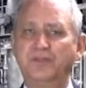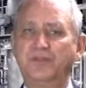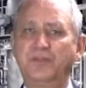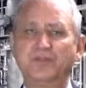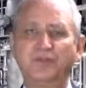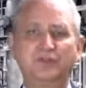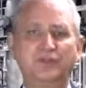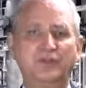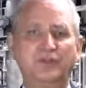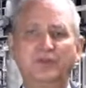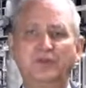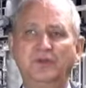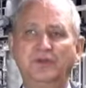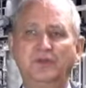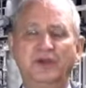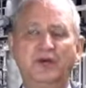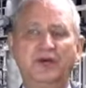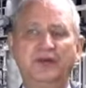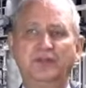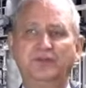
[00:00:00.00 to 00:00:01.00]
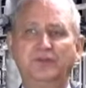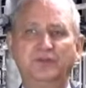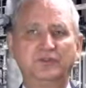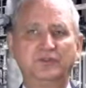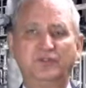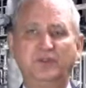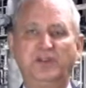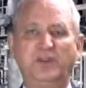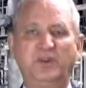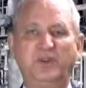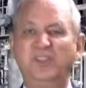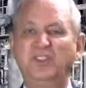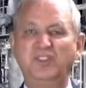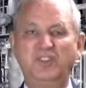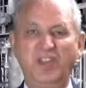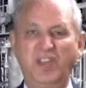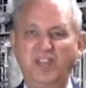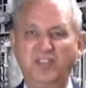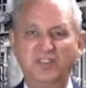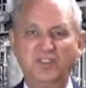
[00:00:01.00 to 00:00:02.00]
There's
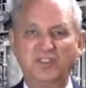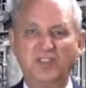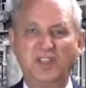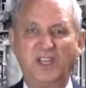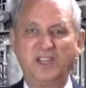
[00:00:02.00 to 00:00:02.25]
intense